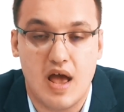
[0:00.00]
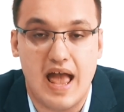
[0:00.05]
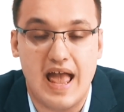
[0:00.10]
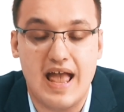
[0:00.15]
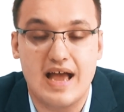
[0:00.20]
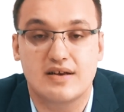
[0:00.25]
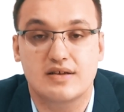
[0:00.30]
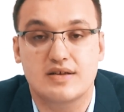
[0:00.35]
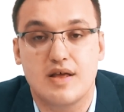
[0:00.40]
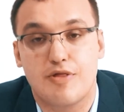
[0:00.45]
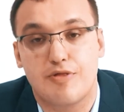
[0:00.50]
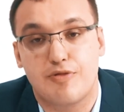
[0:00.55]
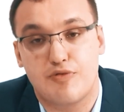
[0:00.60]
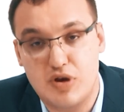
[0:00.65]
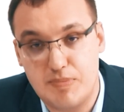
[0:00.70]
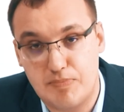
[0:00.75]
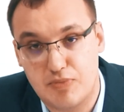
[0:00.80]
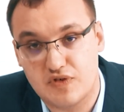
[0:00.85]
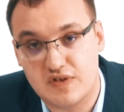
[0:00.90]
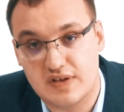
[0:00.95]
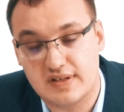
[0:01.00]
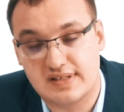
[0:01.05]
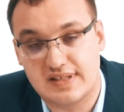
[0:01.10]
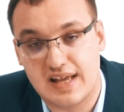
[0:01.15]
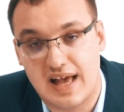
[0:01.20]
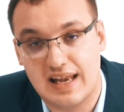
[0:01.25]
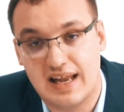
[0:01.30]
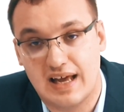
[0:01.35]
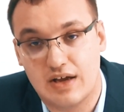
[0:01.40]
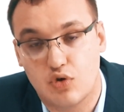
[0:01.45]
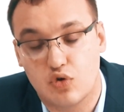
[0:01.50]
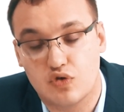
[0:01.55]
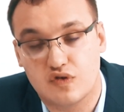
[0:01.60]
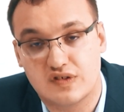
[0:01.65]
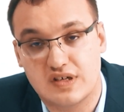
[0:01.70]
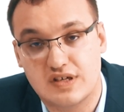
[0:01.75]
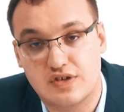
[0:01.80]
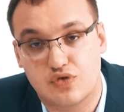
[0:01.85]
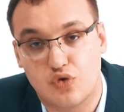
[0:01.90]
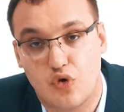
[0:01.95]
And 3% saline
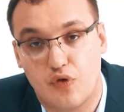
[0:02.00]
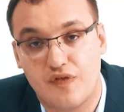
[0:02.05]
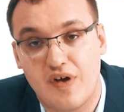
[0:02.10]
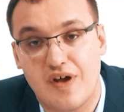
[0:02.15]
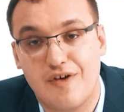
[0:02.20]
consists of